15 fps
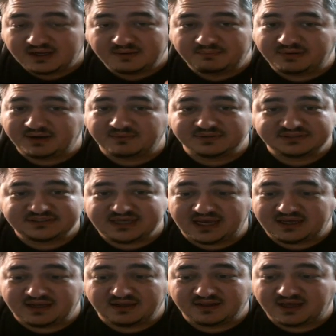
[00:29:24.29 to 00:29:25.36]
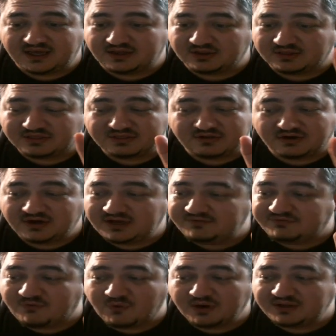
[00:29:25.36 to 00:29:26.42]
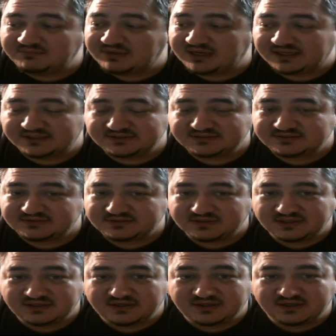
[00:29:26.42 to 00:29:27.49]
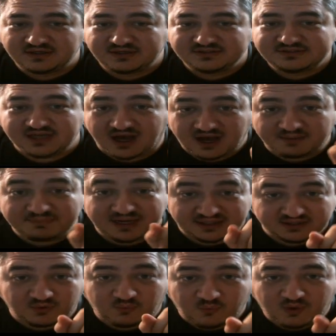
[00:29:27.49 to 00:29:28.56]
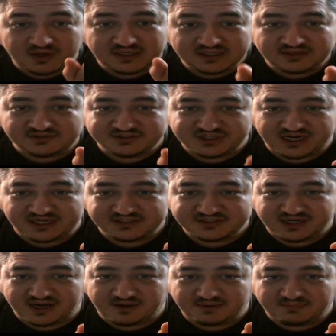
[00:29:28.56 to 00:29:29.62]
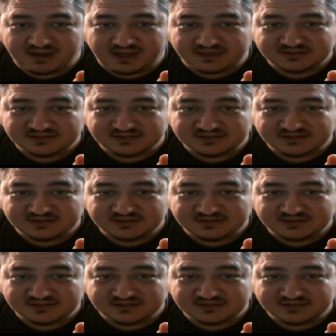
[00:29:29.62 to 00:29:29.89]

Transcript: but it was taking like 30-40 minutes to update the one little change that I would make.